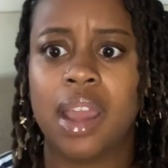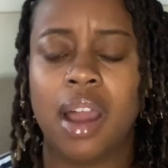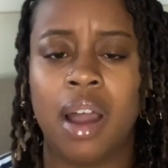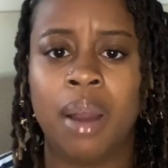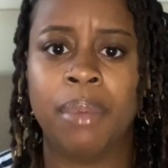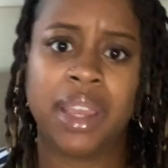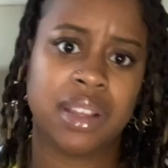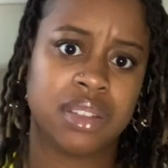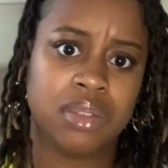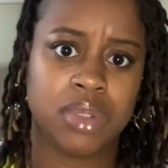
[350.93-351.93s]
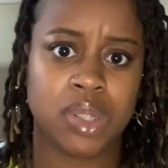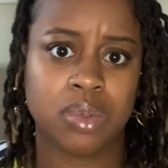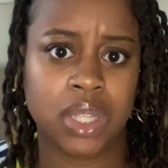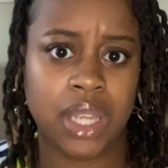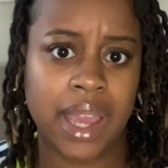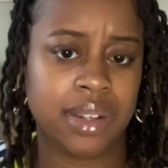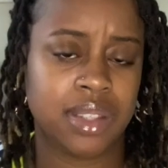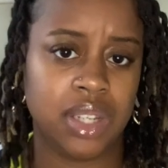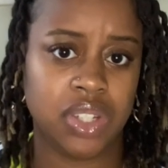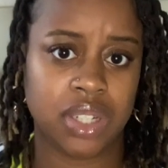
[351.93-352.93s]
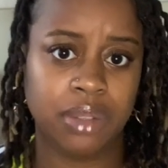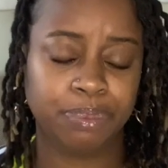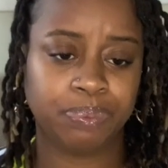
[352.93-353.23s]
I guess due to the anesthesia.